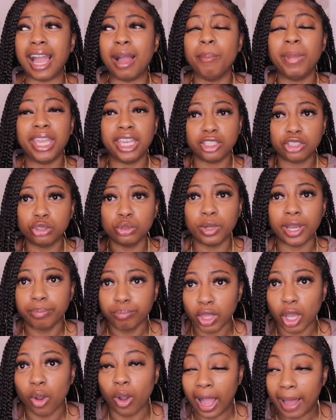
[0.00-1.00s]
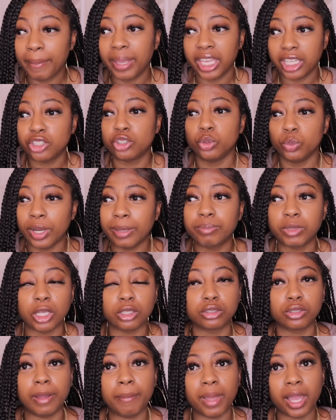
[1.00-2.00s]
I'ma hit you up though.
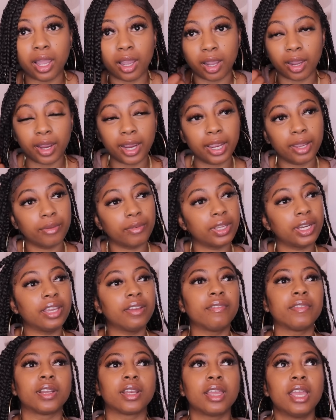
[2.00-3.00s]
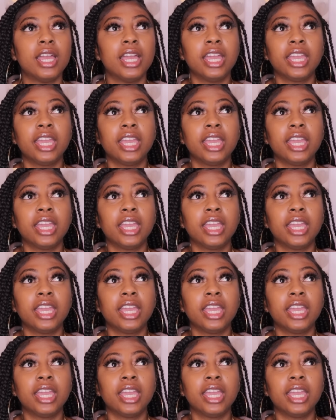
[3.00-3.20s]
So I'm like, all right, whatever.